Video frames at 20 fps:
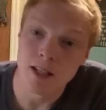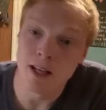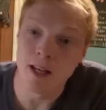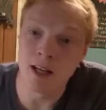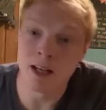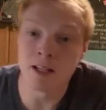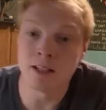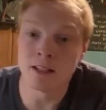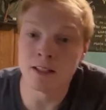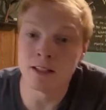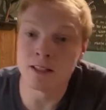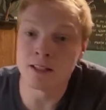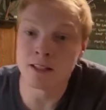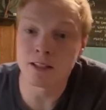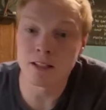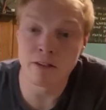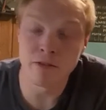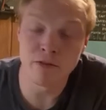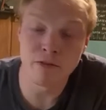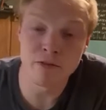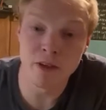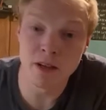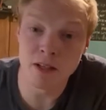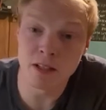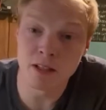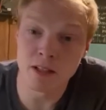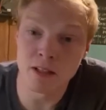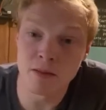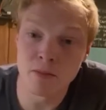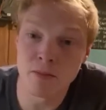And in
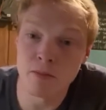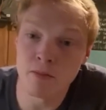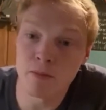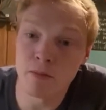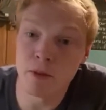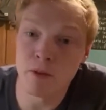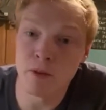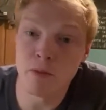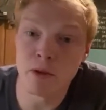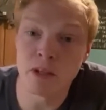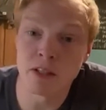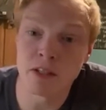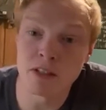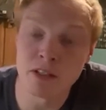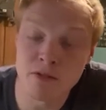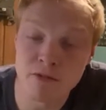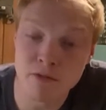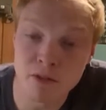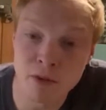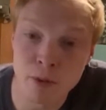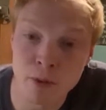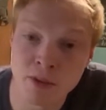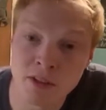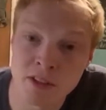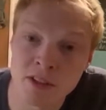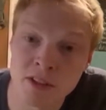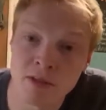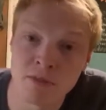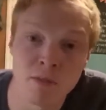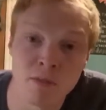fact, the biggest
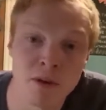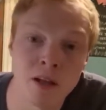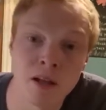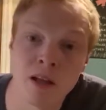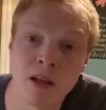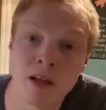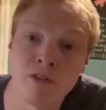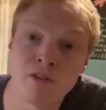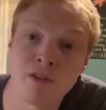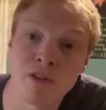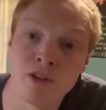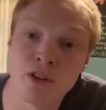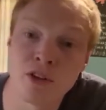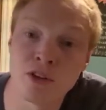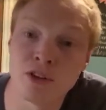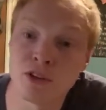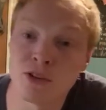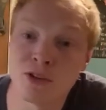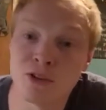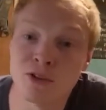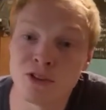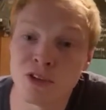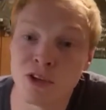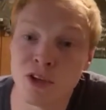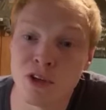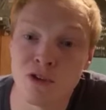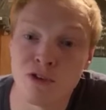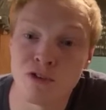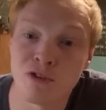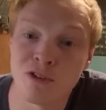influences in my life are those who
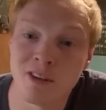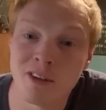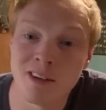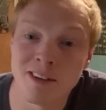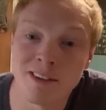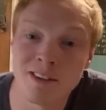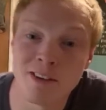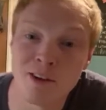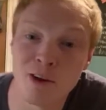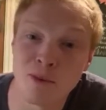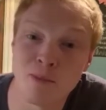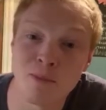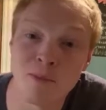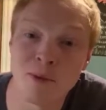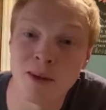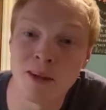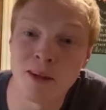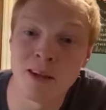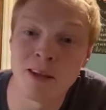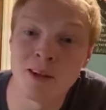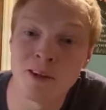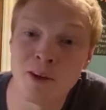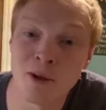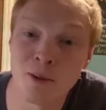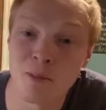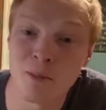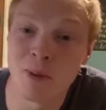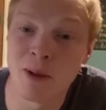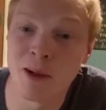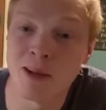serve, not me and
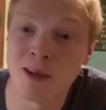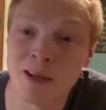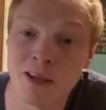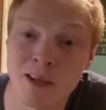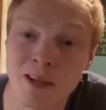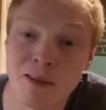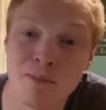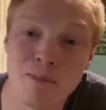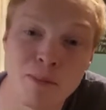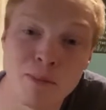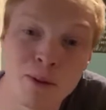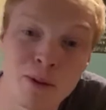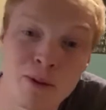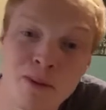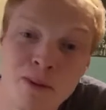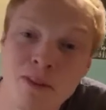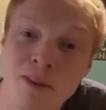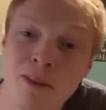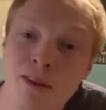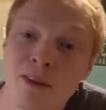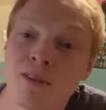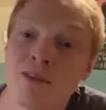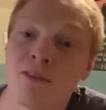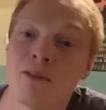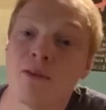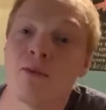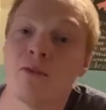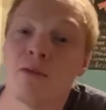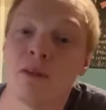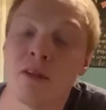not my need, but those
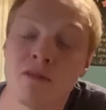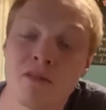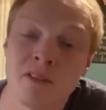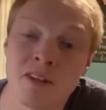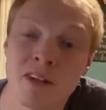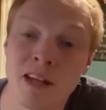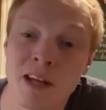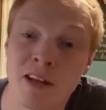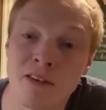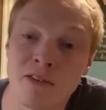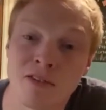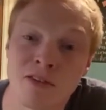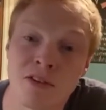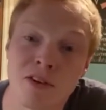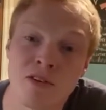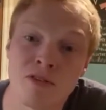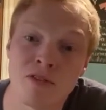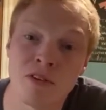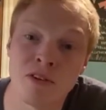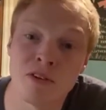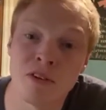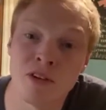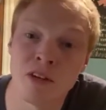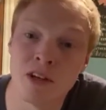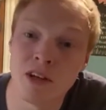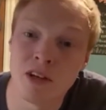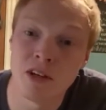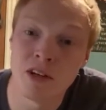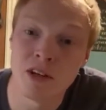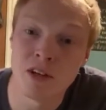who have lived a life
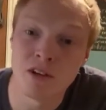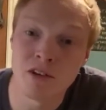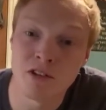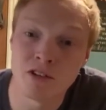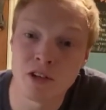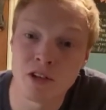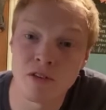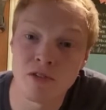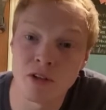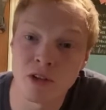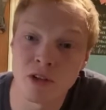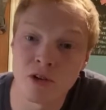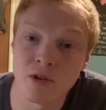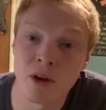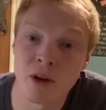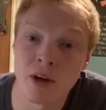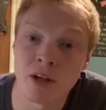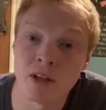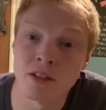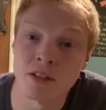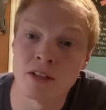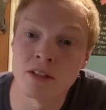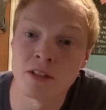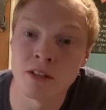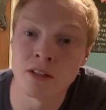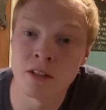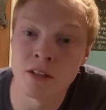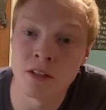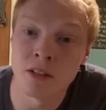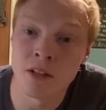serving Christ
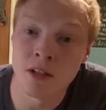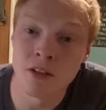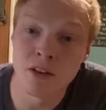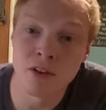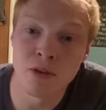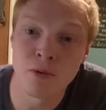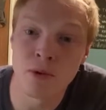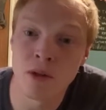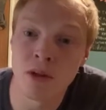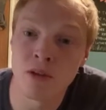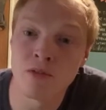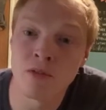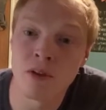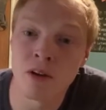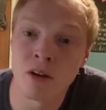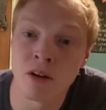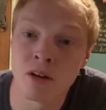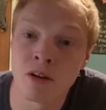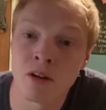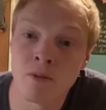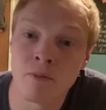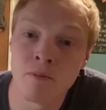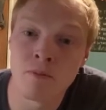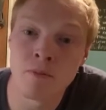and the will of God.